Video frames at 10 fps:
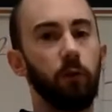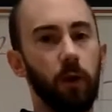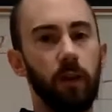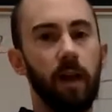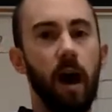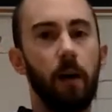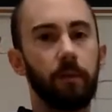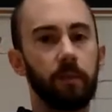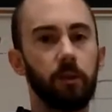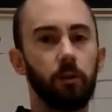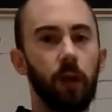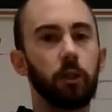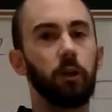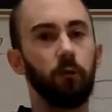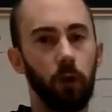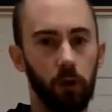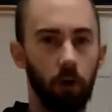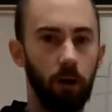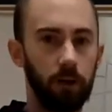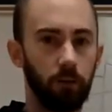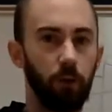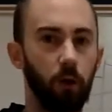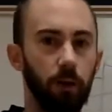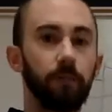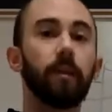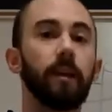are flowing in the opposite direction of what current is flowing.